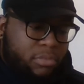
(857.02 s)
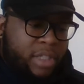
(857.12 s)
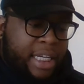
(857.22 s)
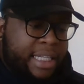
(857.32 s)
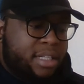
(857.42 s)

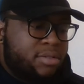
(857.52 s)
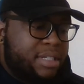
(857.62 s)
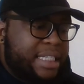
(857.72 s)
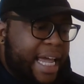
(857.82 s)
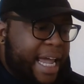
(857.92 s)
It's due
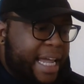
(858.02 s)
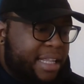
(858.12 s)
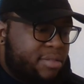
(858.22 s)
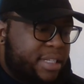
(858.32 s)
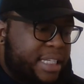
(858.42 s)
today. It's
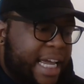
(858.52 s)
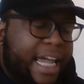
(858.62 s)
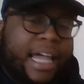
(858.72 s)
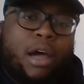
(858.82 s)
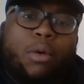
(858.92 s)
due
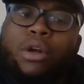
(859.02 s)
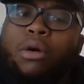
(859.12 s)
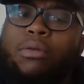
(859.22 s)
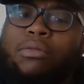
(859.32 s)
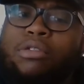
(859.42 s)
today. Well,
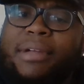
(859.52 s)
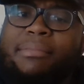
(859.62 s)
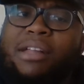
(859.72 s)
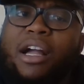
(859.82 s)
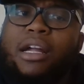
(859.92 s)
no, excuse me.
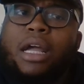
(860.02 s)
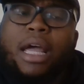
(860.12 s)
I'm sorry.